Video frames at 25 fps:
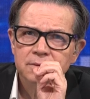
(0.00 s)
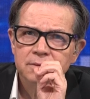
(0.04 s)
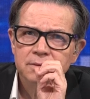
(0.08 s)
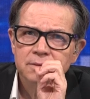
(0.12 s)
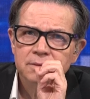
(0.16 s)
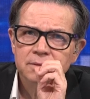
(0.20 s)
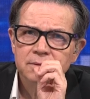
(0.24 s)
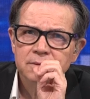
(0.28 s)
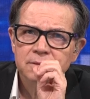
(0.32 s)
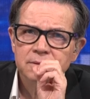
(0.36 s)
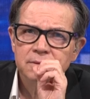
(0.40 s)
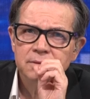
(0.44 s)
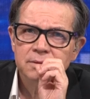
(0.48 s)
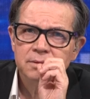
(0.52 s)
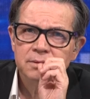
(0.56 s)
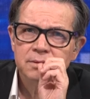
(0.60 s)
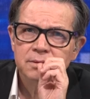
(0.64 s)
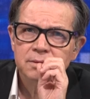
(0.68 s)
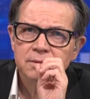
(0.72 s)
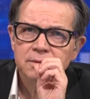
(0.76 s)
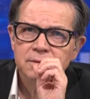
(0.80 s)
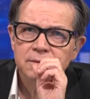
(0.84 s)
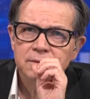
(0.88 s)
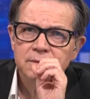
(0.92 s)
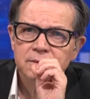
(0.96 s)

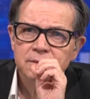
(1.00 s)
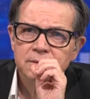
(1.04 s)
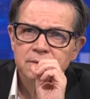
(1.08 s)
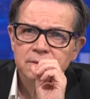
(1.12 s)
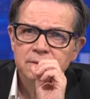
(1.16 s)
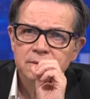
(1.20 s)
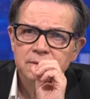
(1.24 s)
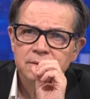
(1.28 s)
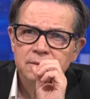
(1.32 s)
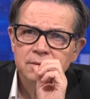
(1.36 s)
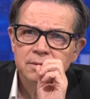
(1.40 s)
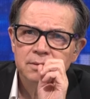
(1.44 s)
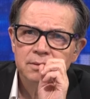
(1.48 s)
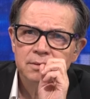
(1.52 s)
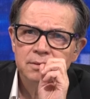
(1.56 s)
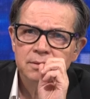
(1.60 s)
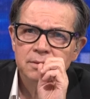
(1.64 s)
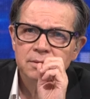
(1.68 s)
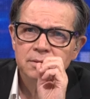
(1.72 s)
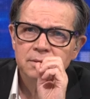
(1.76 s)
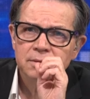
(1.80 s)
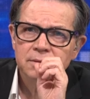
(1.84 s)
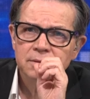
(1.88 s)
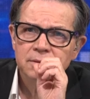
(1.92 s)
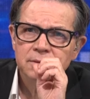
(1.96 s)

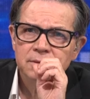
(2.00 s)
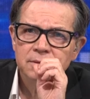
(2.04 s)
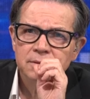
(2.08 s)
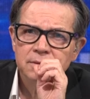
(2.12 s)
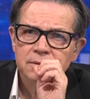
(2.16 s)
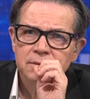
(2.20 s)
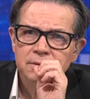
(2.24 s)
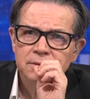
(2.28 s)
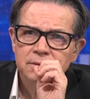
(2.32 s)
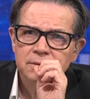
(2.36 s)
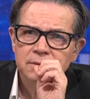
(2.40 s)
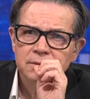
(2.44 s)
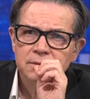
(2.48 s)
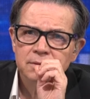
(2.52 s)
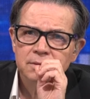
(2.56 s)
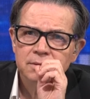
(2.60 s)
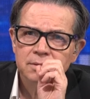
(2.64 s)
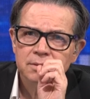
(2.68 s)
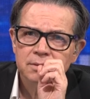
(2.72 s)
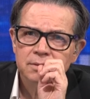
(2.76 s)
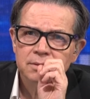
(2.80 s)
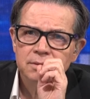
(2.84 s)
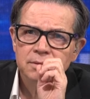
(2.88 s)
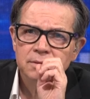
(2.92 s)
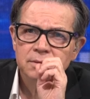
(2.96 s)

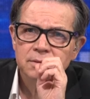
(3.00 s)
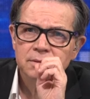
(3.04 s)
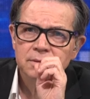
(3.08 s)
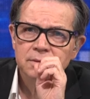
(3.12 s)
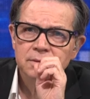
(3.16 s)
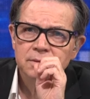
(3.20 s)
No words are spoken by the person on screen.